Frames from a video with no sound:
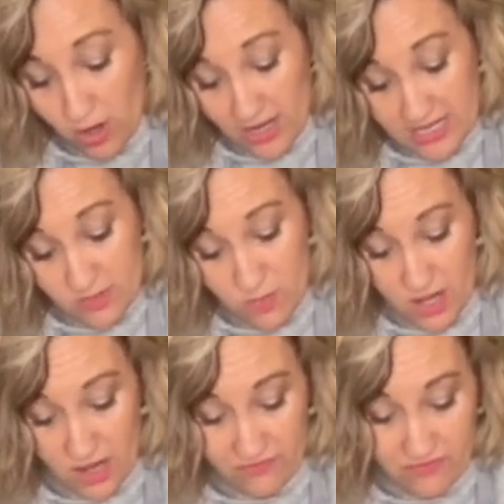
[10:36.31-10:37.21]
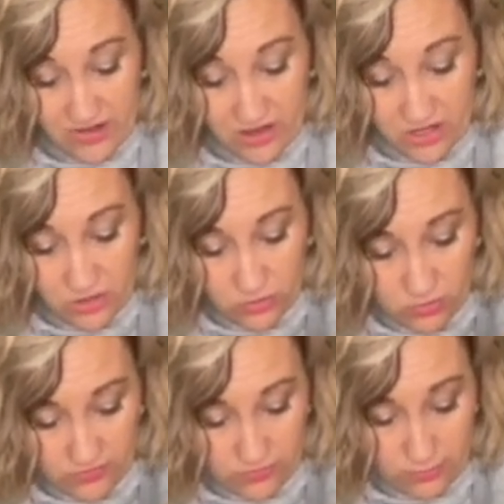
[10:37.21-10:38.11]
It's been a very good one
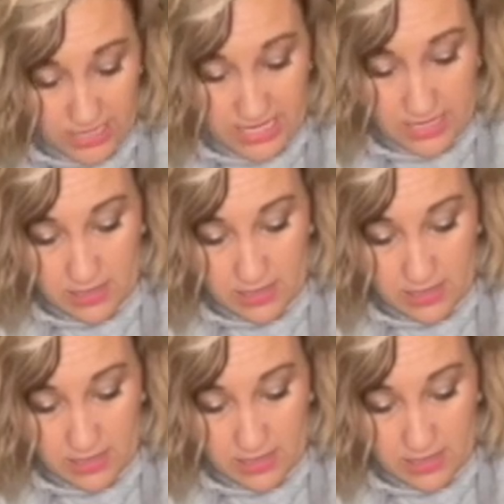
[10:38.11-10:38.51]
for me.